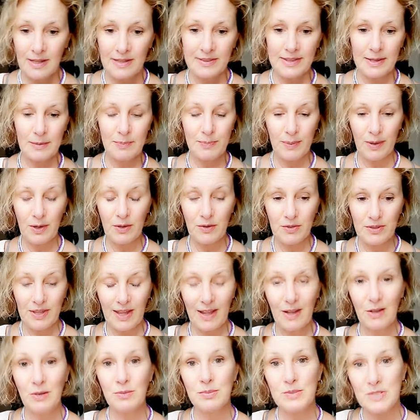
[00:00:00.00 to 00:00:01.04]
They both
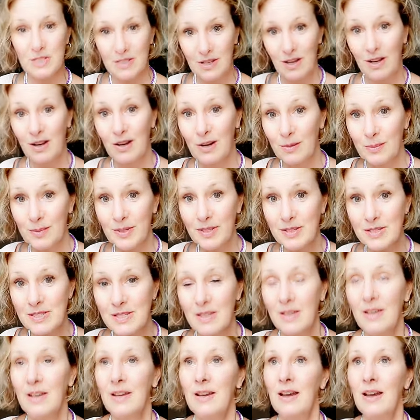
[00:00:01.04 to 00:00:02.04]
help to calm us.